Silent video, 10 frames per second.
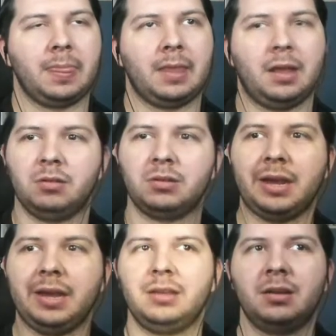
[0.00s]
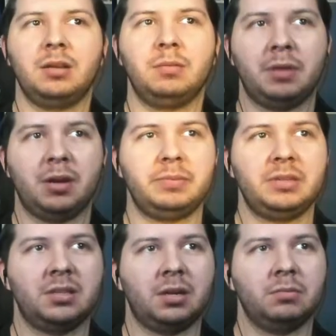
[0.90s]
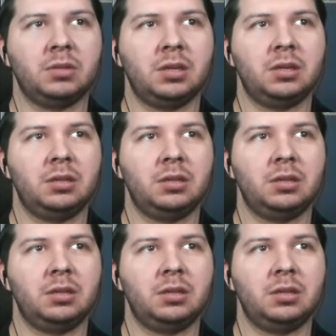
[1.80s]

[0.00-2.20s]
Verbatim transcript: Okay, it better be something good.